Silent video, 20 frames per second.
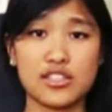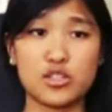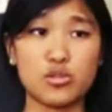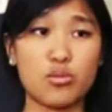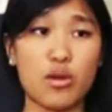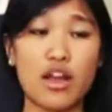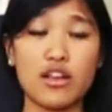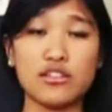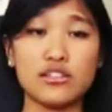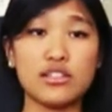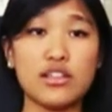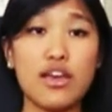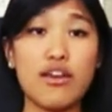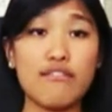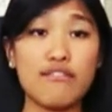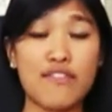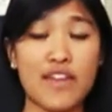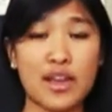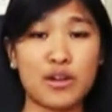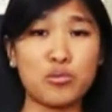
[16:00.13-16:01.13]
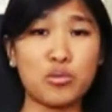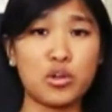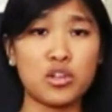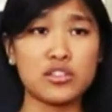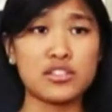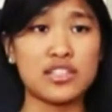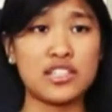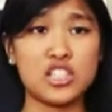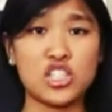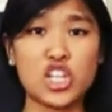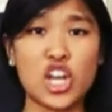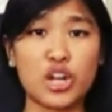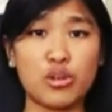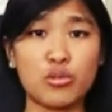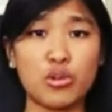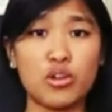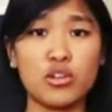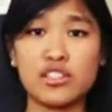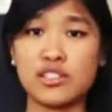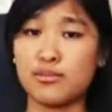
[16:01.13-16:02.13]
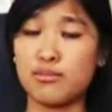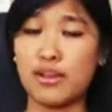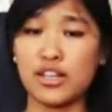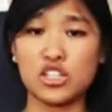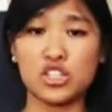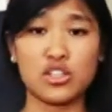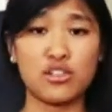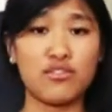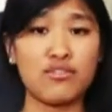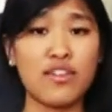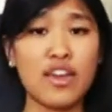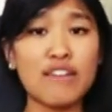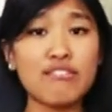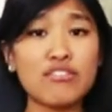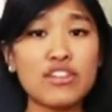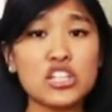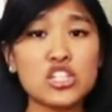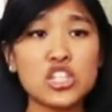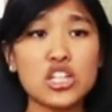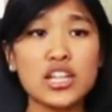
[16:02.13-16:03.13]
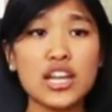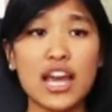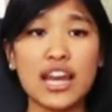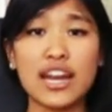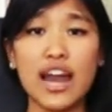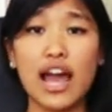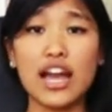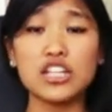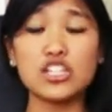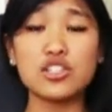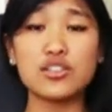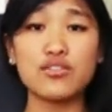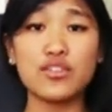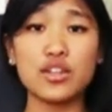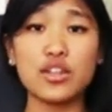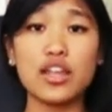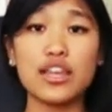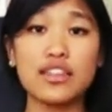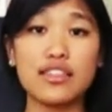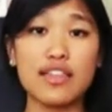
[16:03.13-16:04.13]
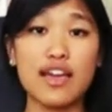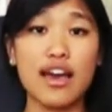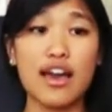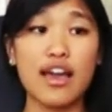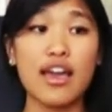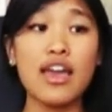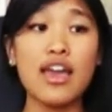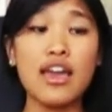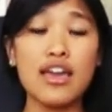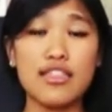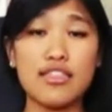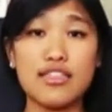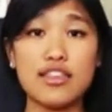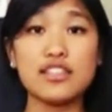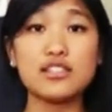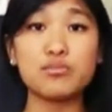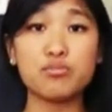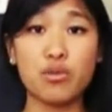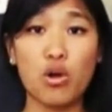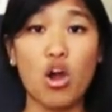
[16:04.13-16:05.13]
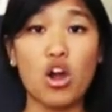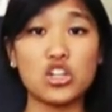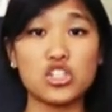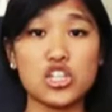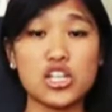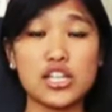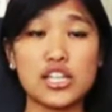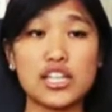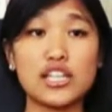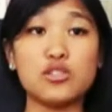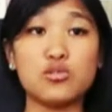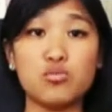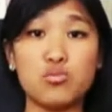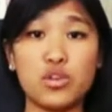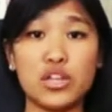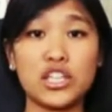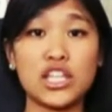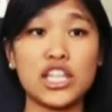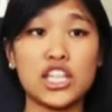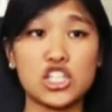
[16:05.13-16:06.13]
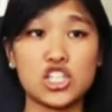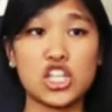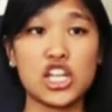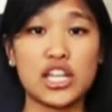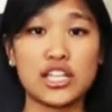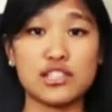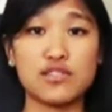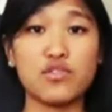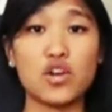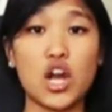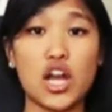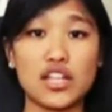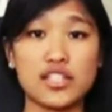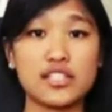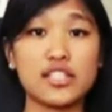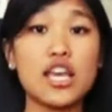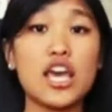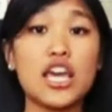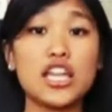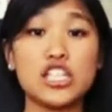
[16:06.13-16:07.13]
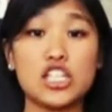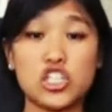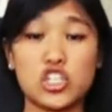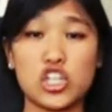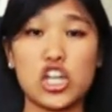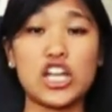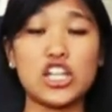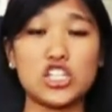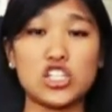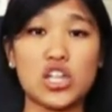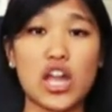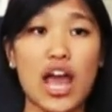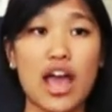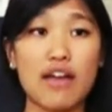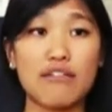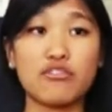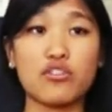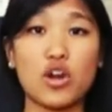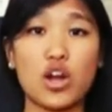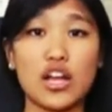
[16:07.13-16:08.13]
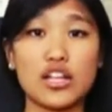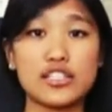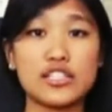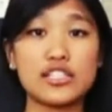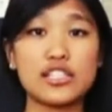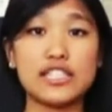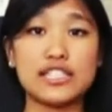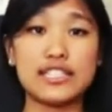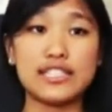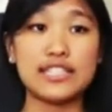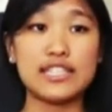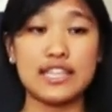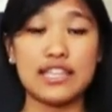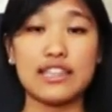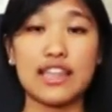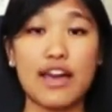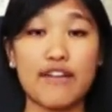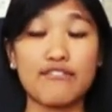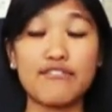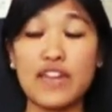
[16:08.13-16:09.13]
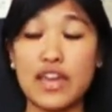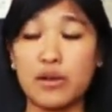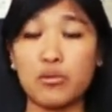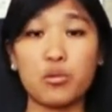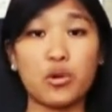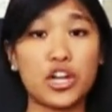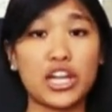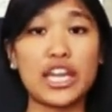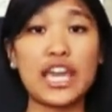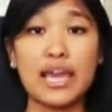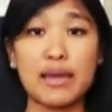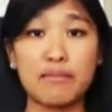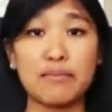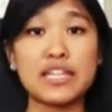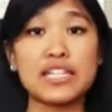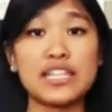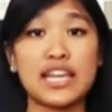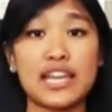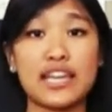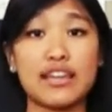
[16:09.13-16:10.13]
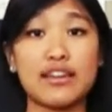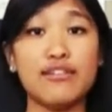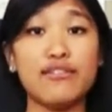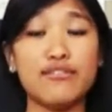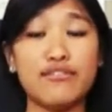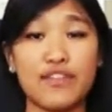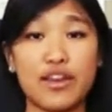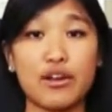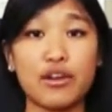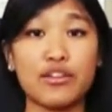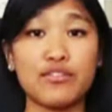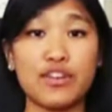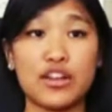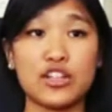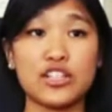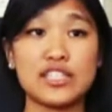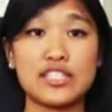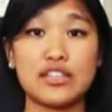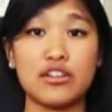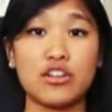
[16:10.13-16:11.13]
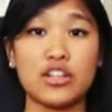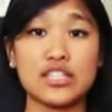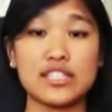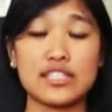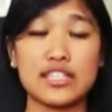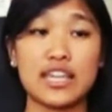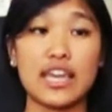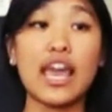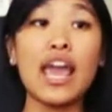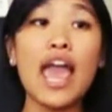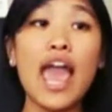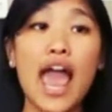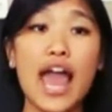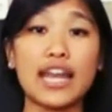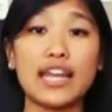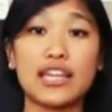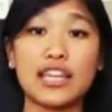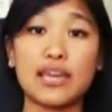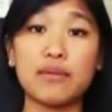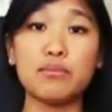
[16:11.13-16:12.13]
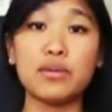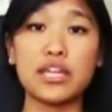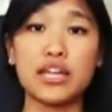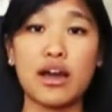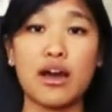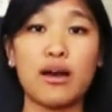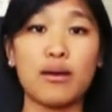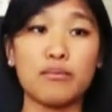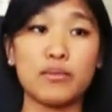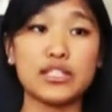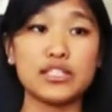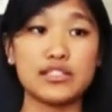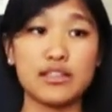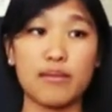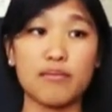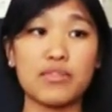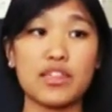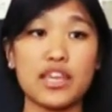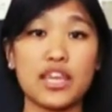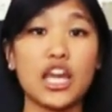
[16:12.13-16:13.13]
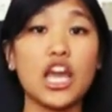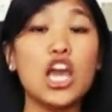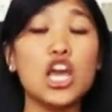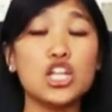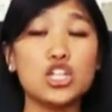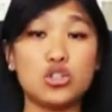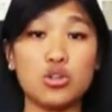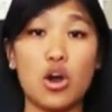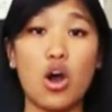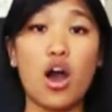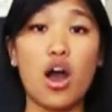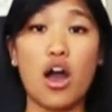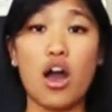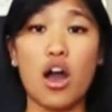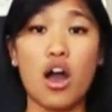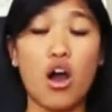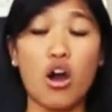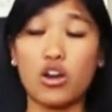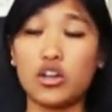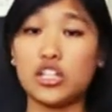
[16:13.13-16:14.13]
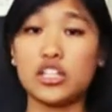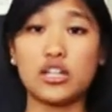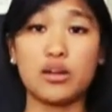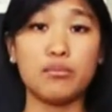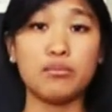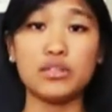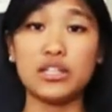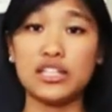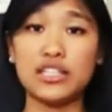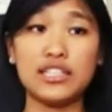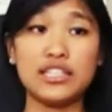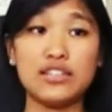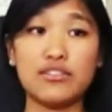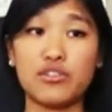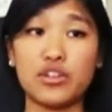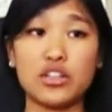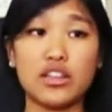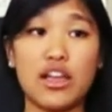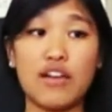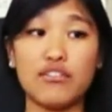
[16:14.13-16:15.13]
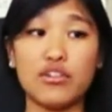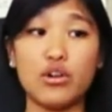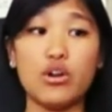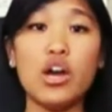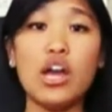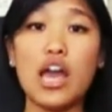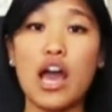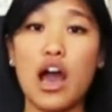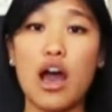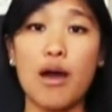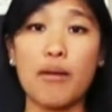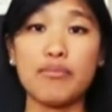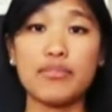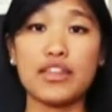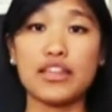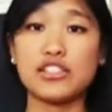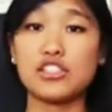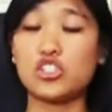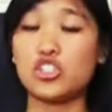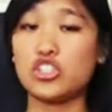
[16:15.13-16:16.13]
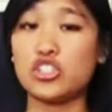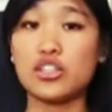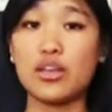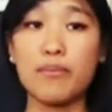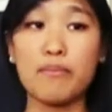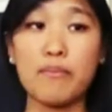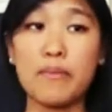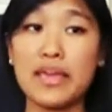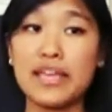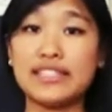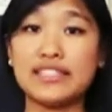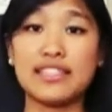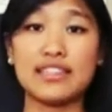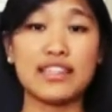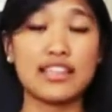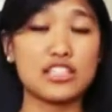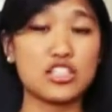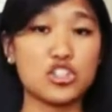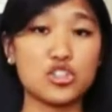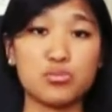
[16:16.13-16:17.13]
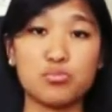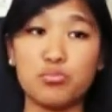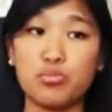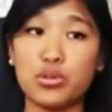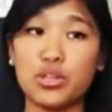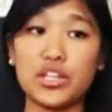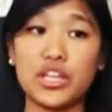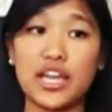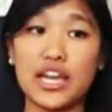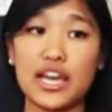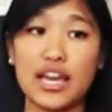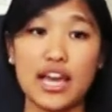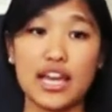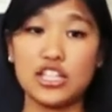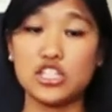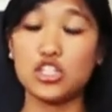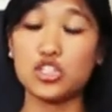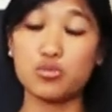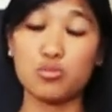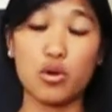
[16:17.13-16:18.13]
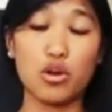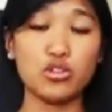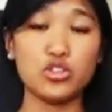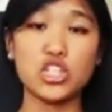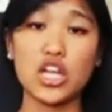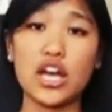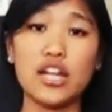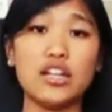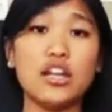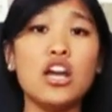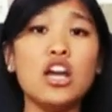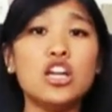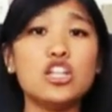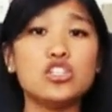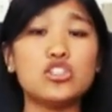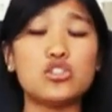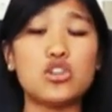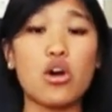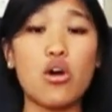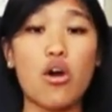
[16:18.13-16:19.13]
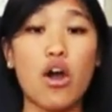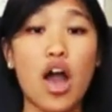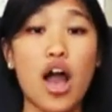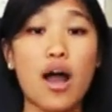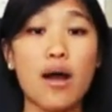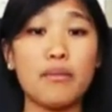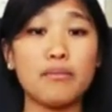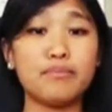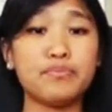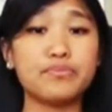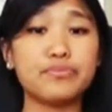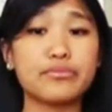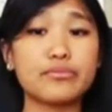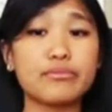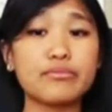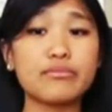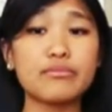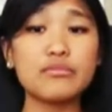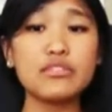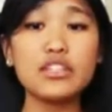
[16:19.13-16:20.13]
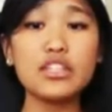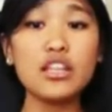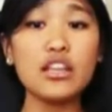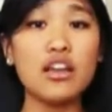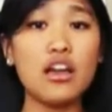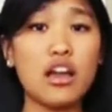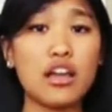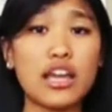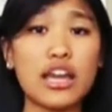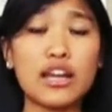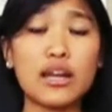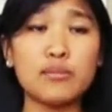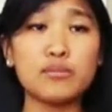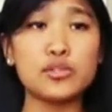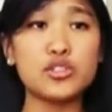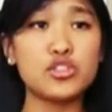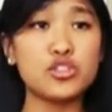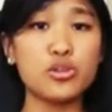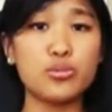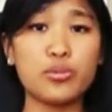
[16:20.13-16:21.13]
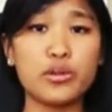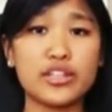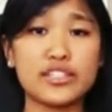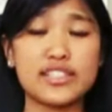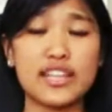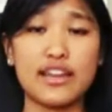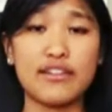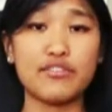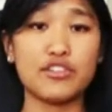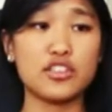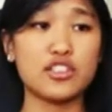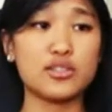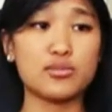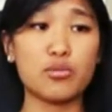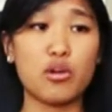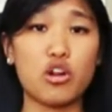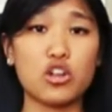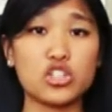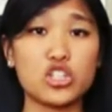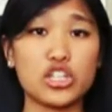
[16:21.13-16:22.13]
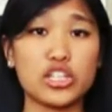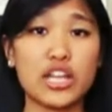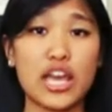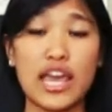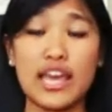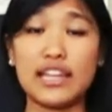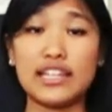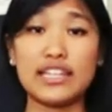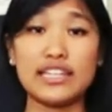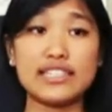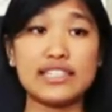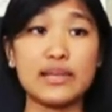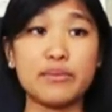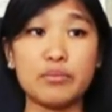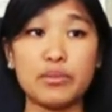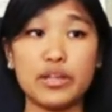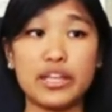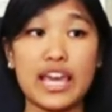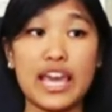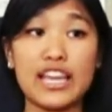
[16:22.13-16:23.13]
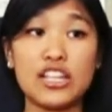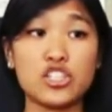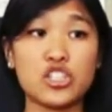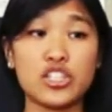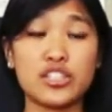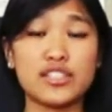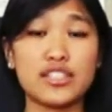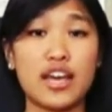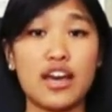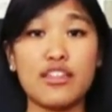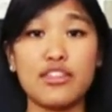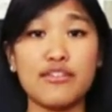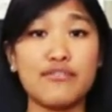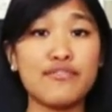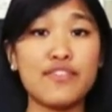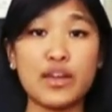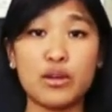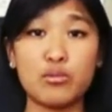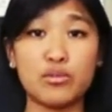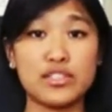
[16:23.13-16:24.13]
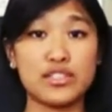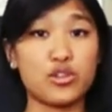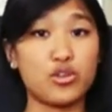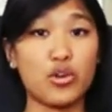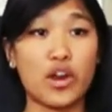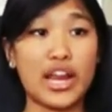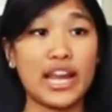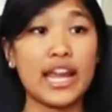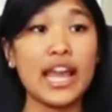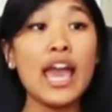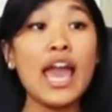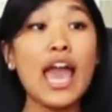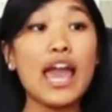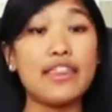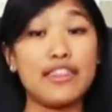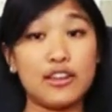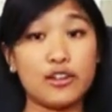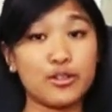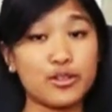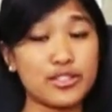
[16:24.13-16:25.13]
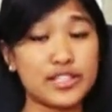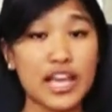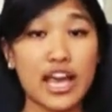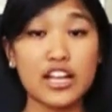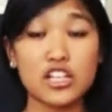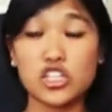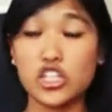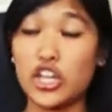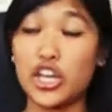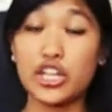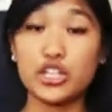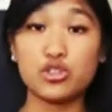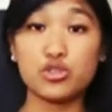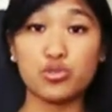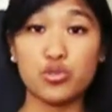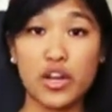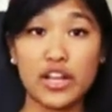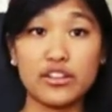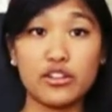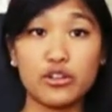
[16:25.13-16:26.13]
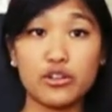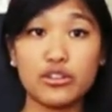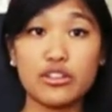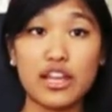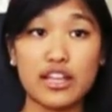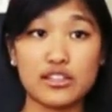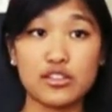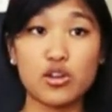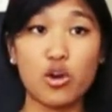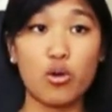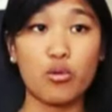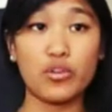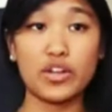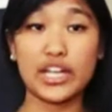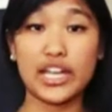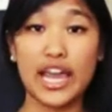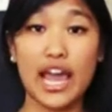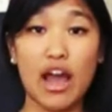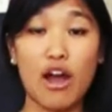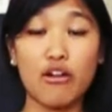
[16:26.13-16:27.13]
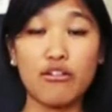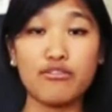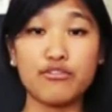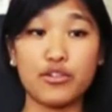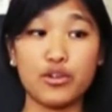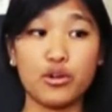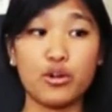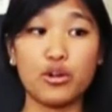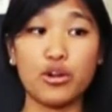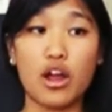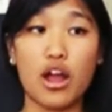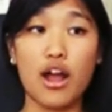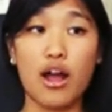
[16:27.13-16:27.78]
surrounds fan works in general, especially fan fiction, and I just feel like that this project is really a chance for us to change that, and for us to see that fan work can be taken very, very seriously, and it can become something to, on a completely different level. That's just amazing, that's just brilliant, and just well done. So again, I'm super excited for this project and its implications. The fic was great. There's actually a trailer that's already out for